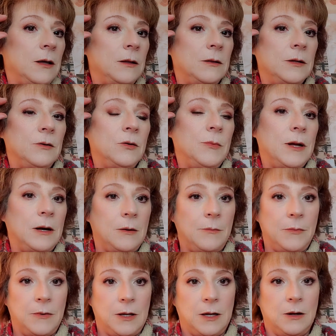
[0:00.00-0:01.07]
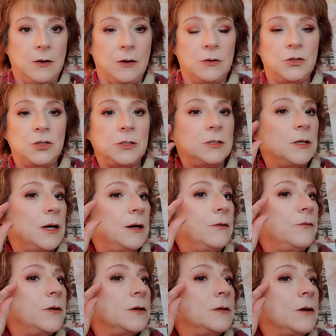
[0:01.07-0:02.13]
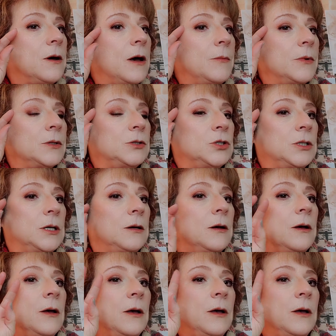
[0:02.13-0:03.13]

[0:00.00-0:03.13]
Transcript: a little bit up here, just kind of the top of the cheek,